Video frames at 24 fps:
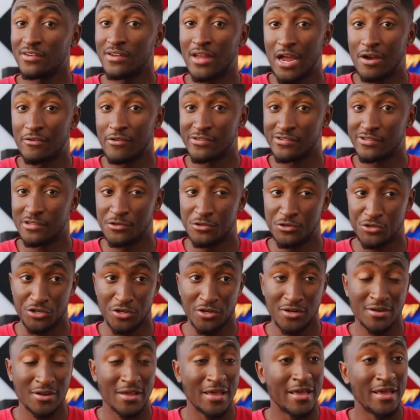in high
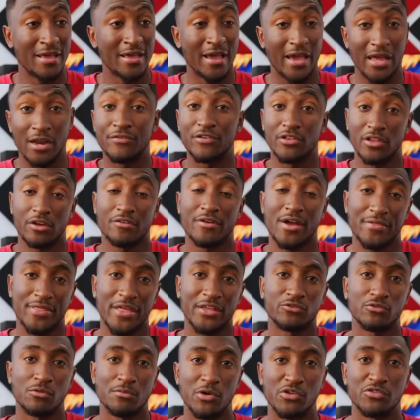resolution. And if you look around,
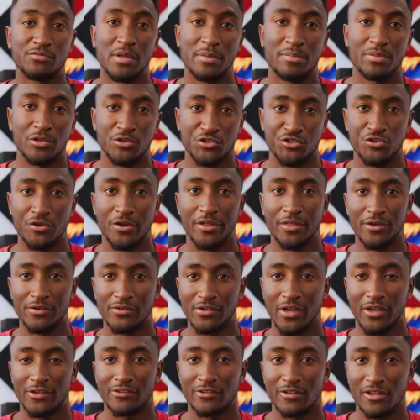that's what most people are shooting their
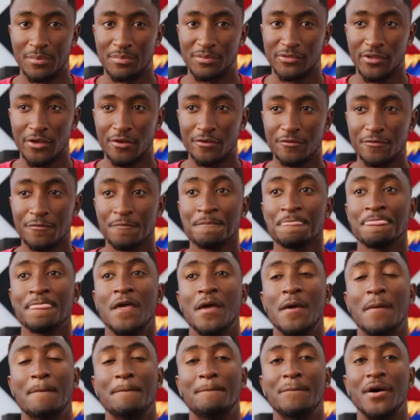test clips of.
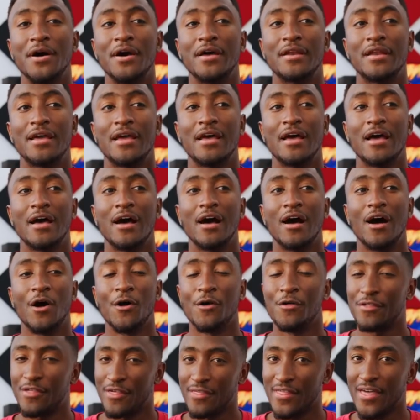But
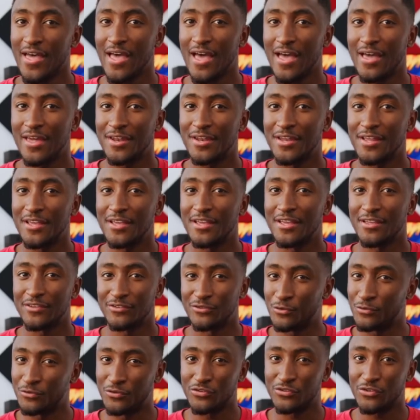other than that, as
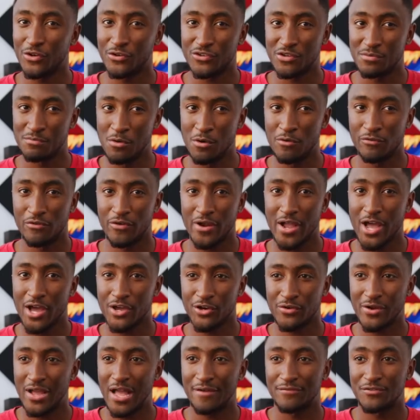soon as you start to move
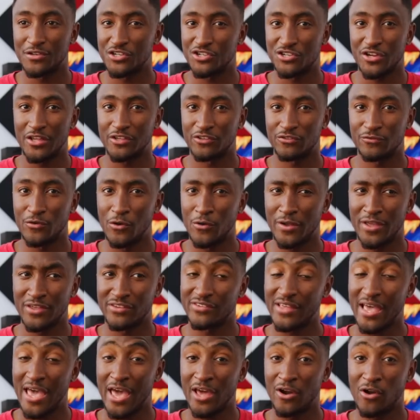around or have to chase
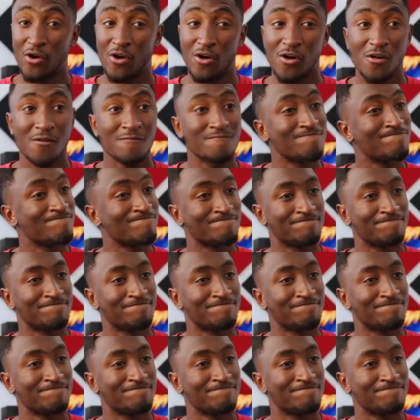focus at all,